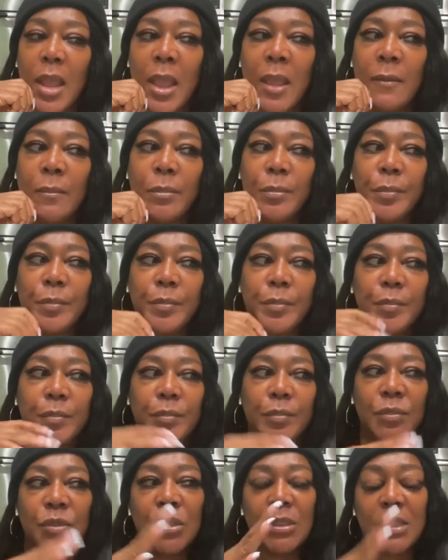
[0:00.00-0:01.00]
and
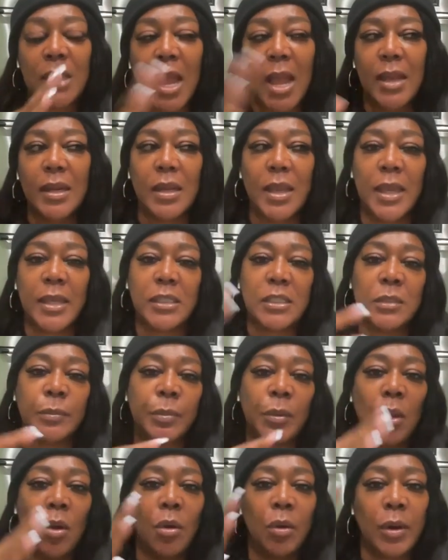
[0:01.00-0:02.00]
just kind of
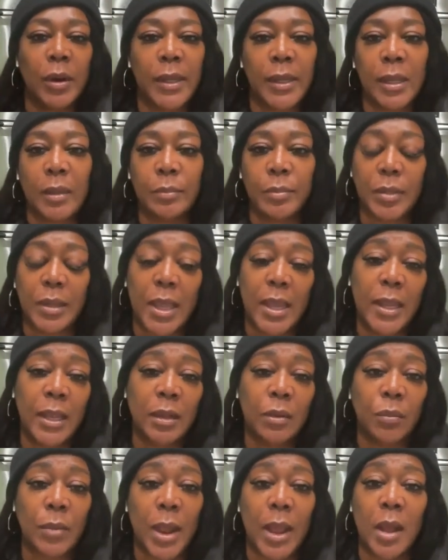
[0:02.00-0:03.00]
exploring and
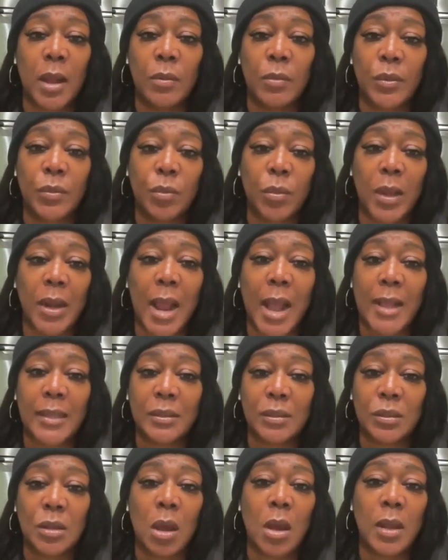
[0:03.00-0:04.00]
playing around with what I
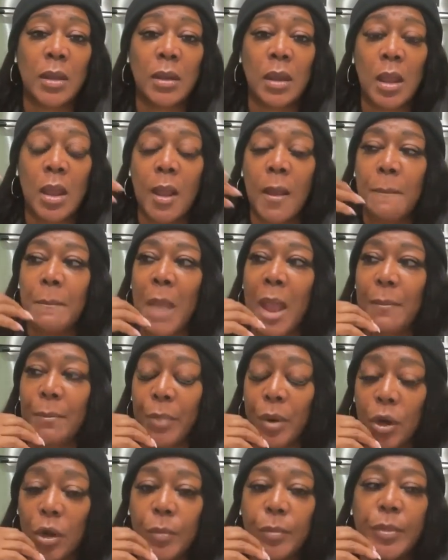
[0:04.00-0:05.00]
thought my
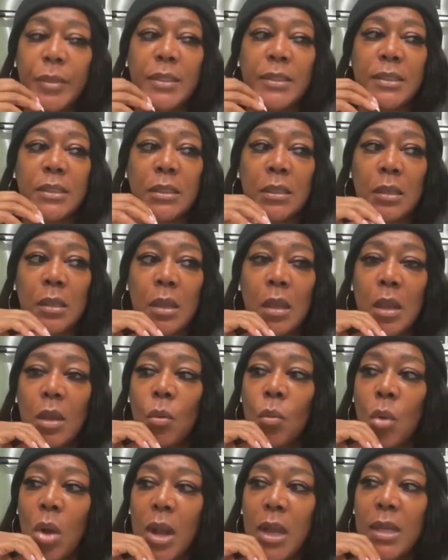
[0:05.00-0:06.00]
purpose
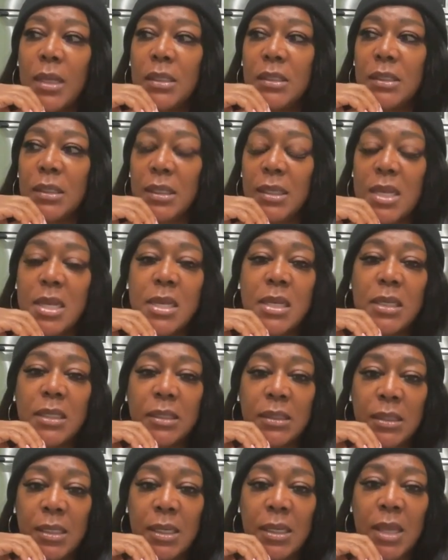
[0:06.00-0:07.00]
was and
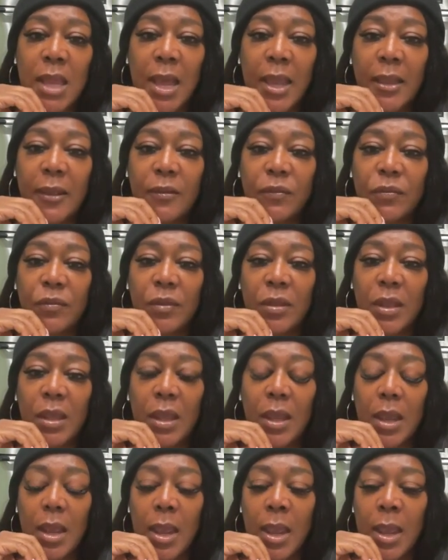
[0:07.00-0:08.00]
is in life.
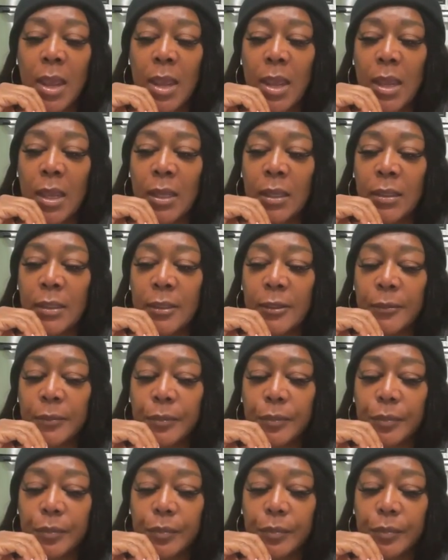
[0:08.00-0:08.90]
And